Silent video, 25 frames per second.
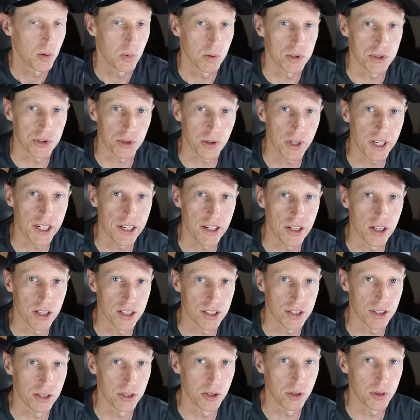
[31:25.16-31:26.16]
What's great here
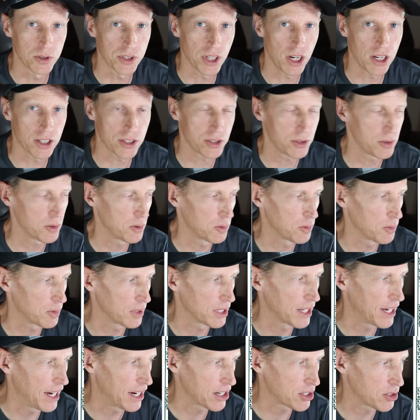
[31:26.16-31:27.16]
is Lue talks through
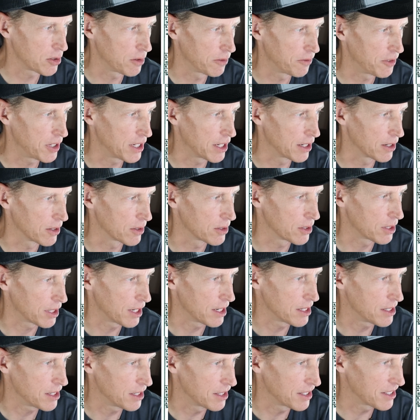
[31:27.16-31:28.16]
the actual videos.
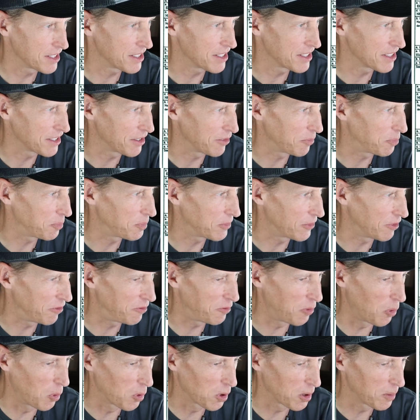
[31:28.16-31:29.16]
Okay, so this is the, the
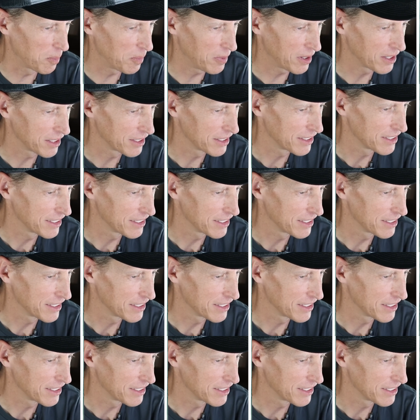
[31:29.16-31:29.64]
form,